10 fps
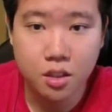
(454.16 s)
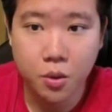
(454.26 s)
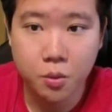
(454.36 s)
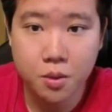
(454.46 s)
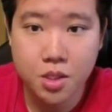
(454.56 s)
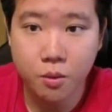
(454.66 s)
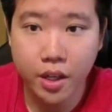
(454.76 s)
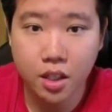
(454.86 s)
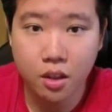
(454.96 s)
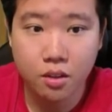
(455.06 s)
so what do we use
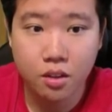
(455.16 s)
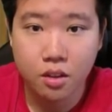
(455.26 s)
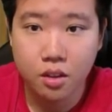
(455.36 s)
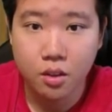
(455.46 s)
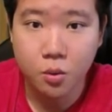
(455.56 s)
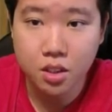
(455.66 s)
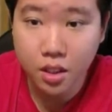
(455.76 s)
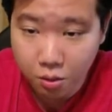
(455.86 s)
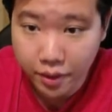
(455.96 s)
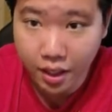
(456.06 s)
right now?
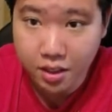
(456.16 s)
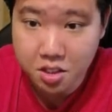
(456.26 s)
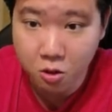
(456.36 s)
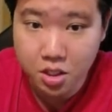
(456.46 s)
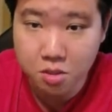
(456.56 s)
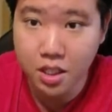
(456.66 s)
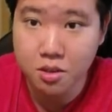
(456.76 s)
Oh my god, there's so much speed